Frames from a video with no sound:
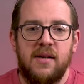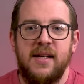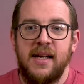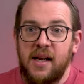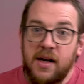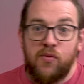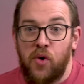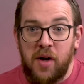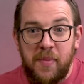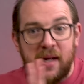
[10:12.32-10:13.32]
Did he like
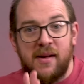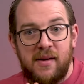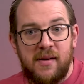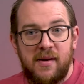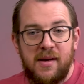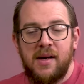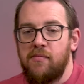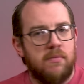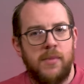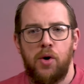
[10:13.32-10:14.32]
run a bit and
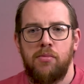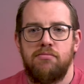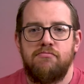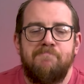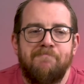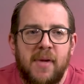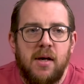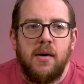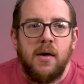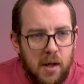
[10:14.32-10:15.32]
like, no, no.
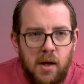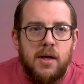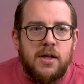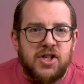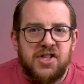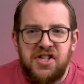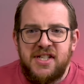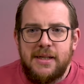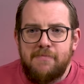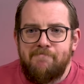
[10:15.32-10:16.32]
Just stood
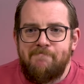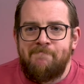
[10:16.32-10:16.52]
still.